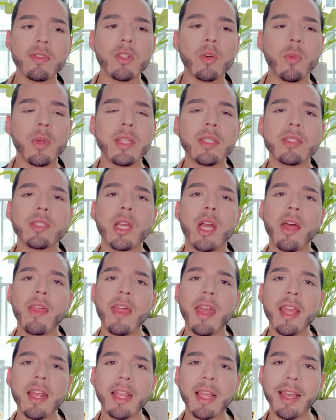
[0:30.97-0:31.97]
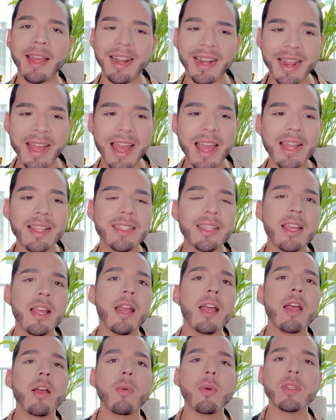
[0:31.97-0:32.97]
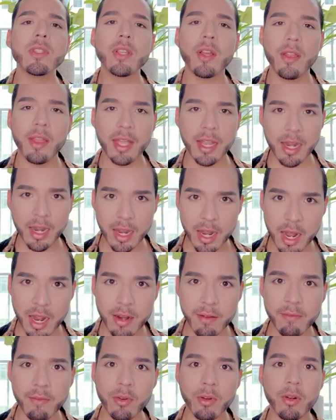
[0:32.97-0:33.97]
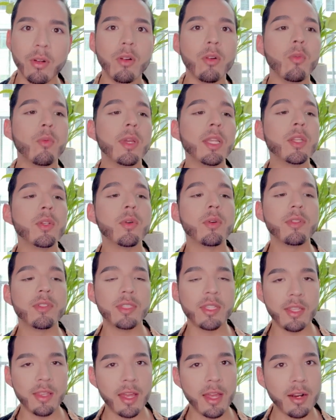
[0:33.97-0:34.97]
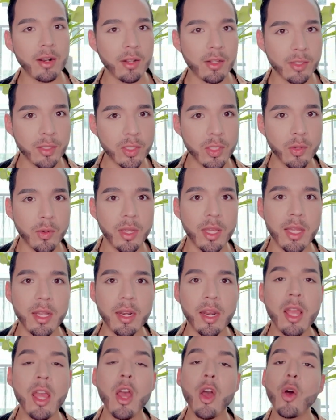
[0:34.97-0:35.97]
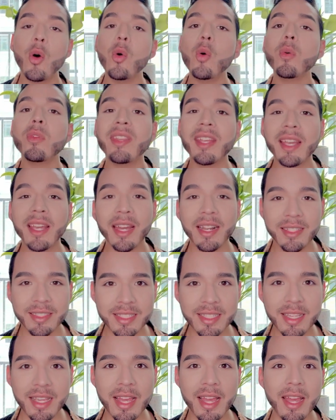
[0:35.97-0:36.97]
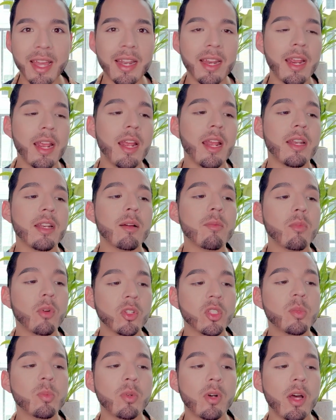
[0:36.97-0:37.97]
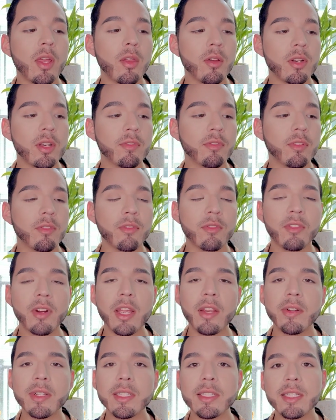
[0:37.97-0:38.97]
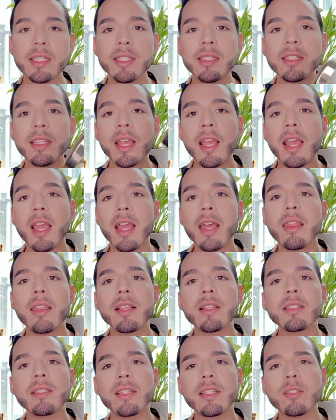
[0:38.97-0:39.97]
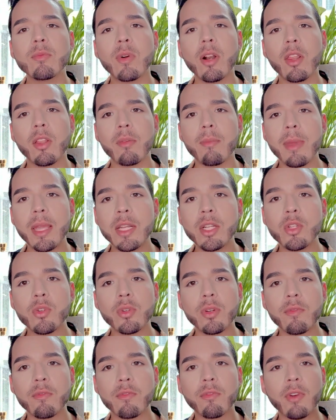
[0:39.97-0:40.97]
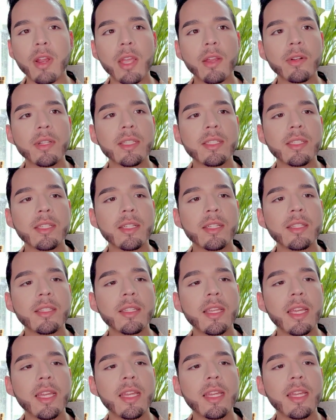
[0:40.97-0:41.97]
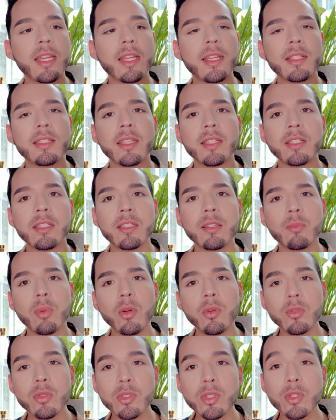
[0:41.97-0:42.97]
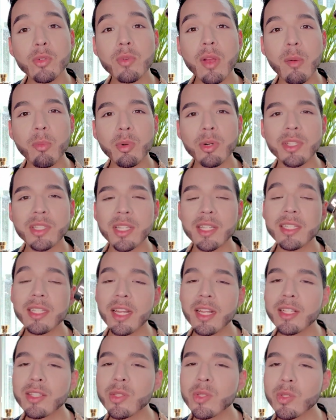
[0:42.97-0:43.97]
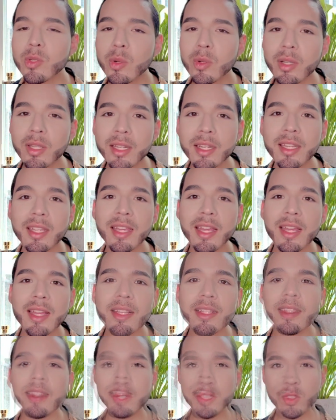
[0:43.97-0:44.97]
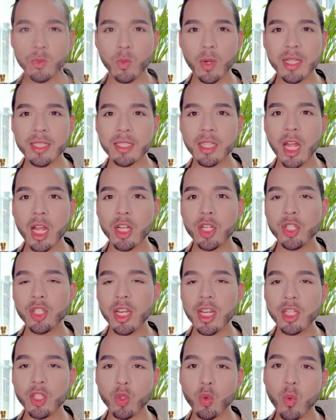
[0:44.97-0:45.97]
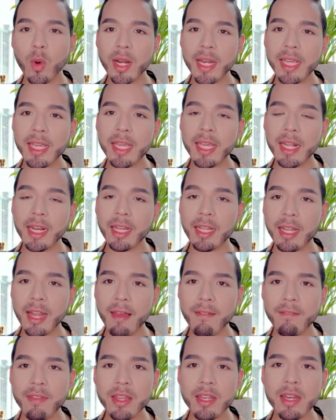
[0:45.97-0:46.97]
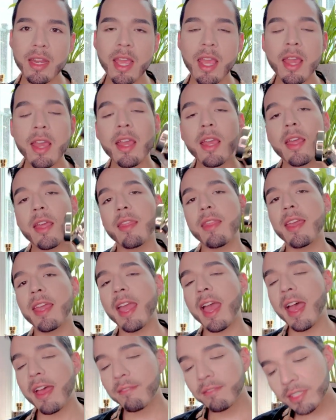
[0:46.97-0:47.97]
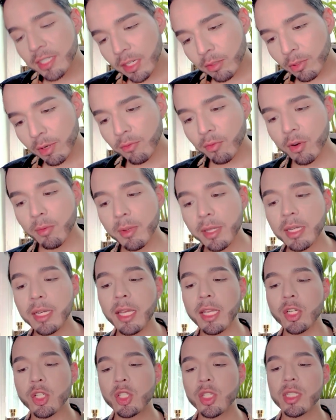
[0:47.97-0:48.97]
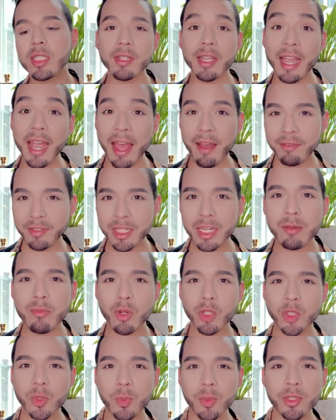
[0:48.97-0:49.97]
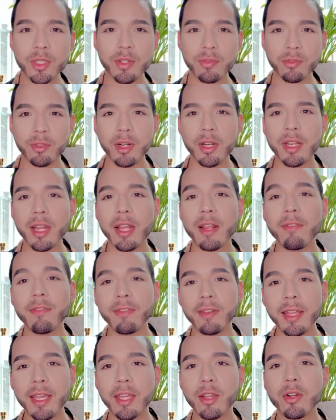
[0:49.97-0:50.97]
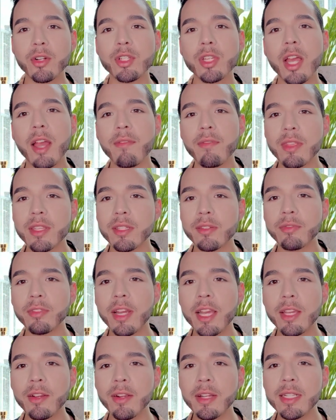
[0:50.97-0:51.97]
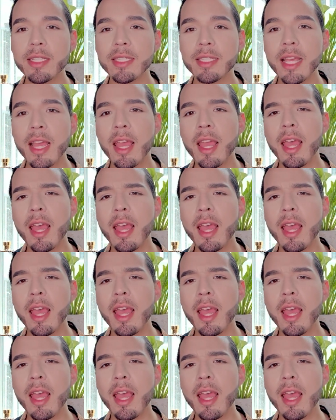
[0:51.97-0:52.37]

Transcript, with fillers: So we saw that in Carat, we saw it in Lanvin, we do see that also in Eau de Cartier and multiple other different fragrances. This is one of their mainstream fragrances. It is supposed to represent a stolen kiss. This fragrance was launched in twenty eleven. They have done reformulation, they have done multiple different flankers of this fragrance.